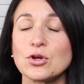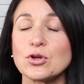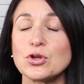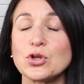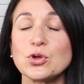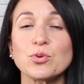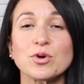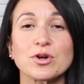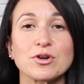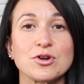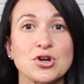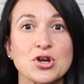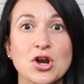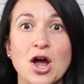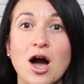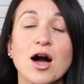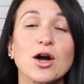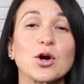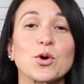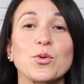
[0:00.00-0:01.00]
You are
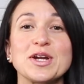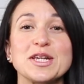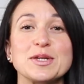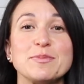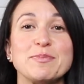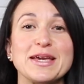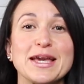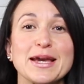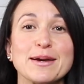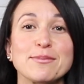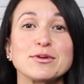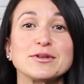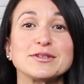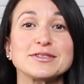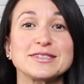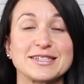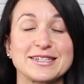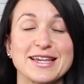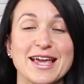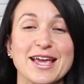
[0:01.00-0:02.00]
not going to be able
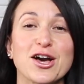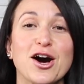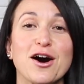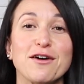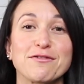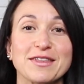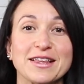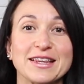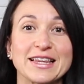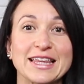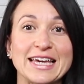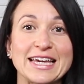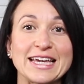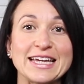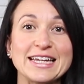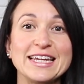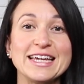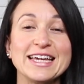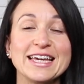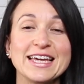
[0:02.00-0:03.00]
to take off the
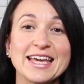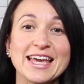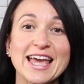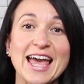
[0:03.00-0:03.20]
lid